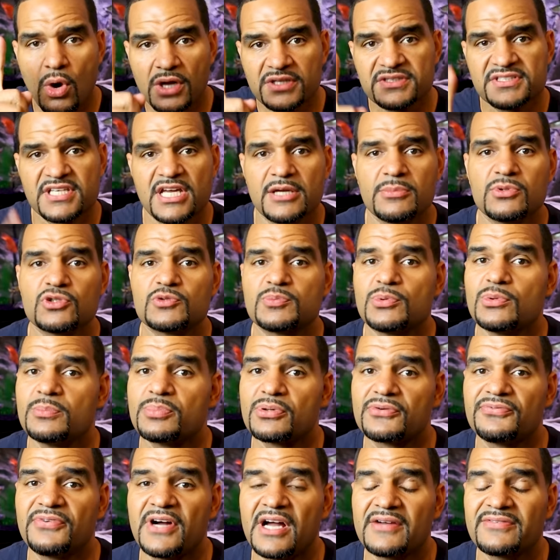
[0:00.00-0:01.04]
One tablespoon
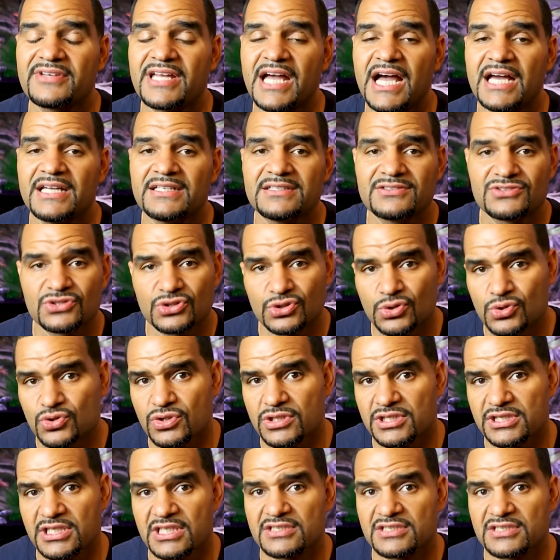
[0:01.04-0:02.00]
per five gallons usually